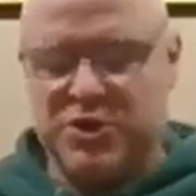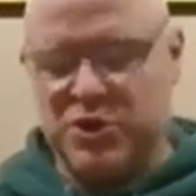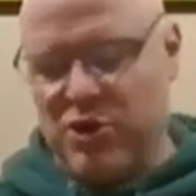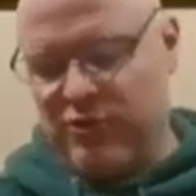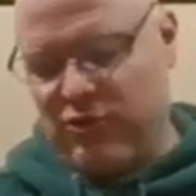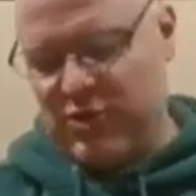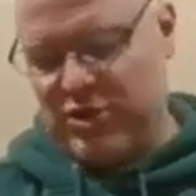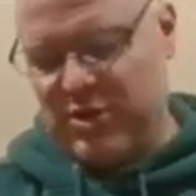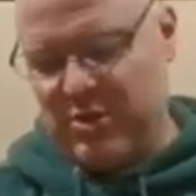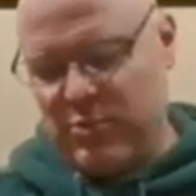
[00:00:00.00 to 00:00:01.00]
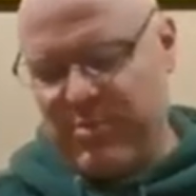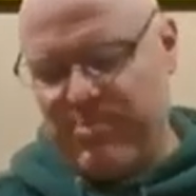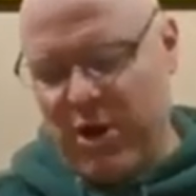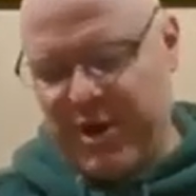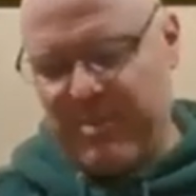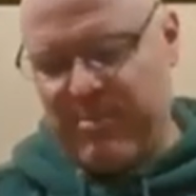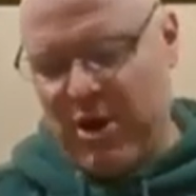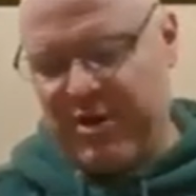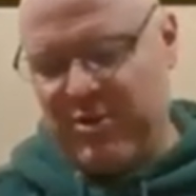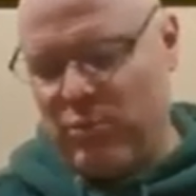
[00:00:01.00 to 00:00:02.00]
serve Krishna with body,
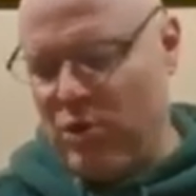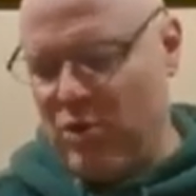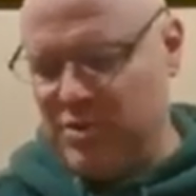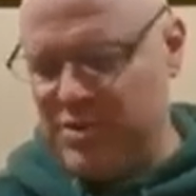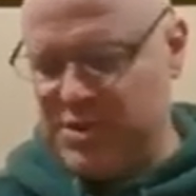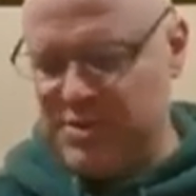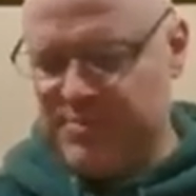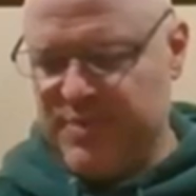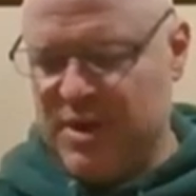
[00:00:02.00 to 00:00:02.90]
mind, and words.